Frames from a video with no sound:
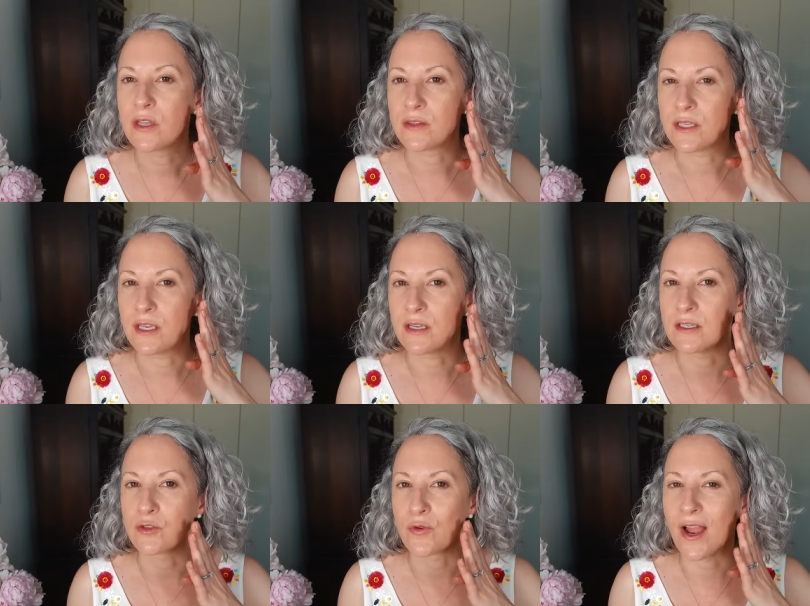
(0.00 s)

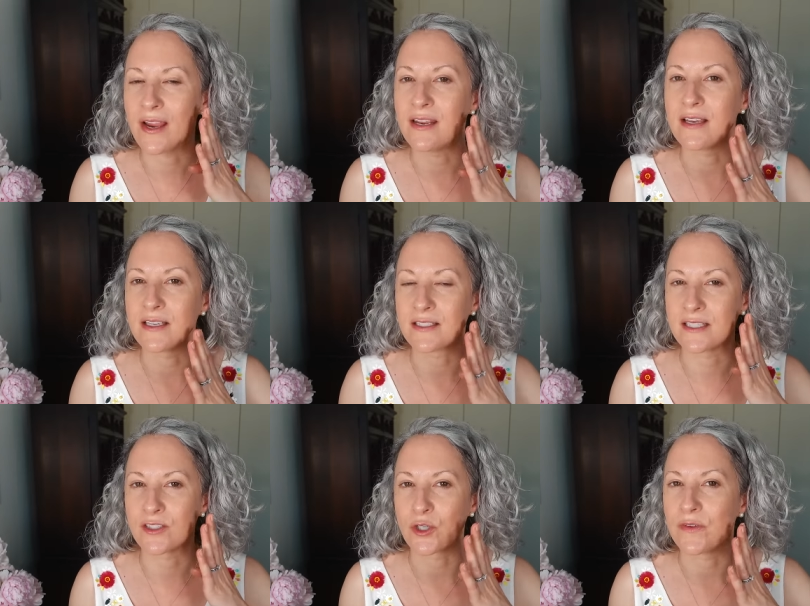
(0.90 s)
the dryness
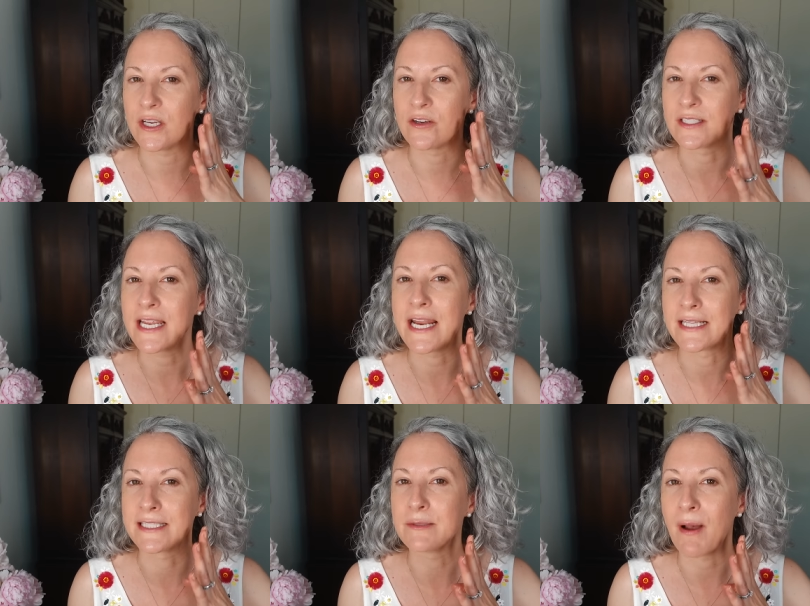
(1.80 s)
and sort of
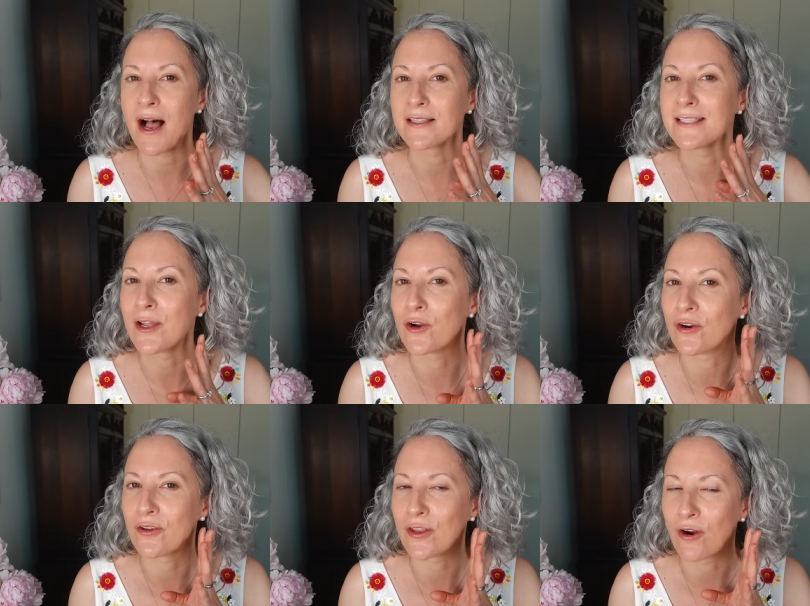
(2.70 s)
irritated spots that
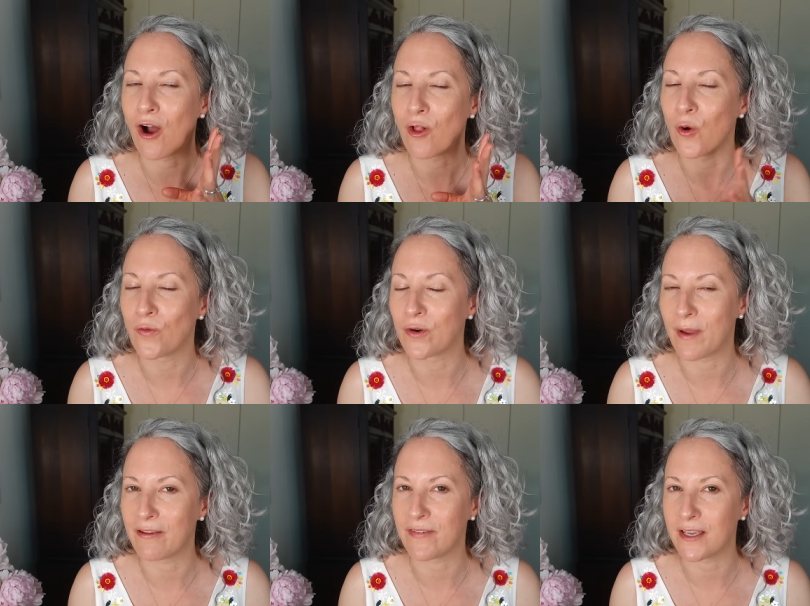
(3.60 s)
are that are all over
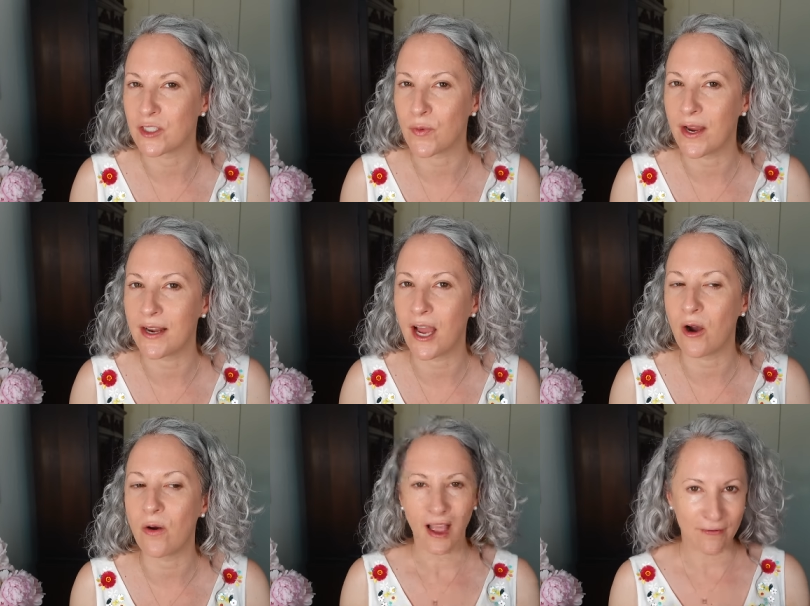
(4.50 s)
my face right
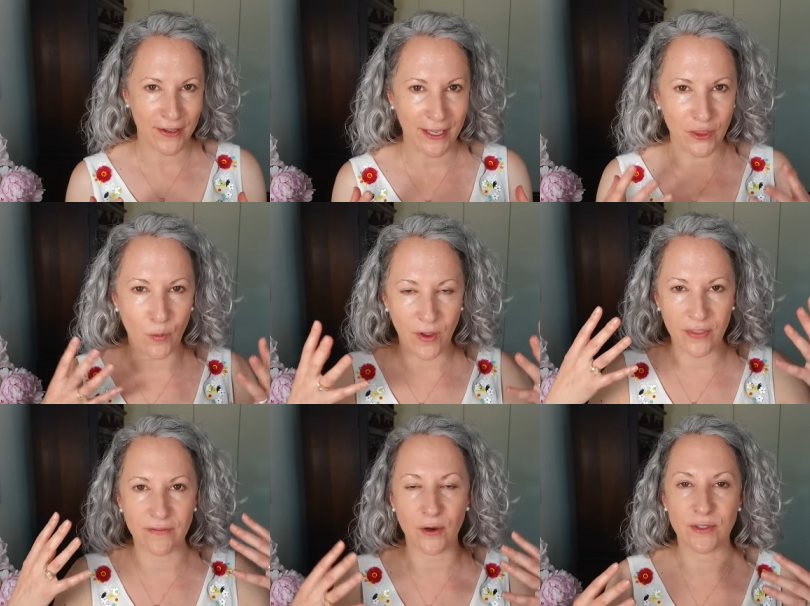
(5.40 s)
now. I feel like the What
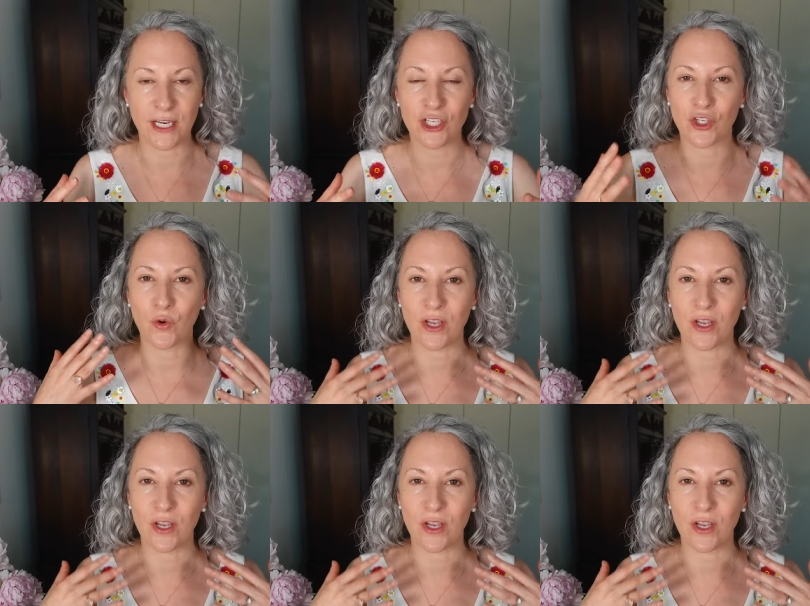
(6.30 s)
The Foundation,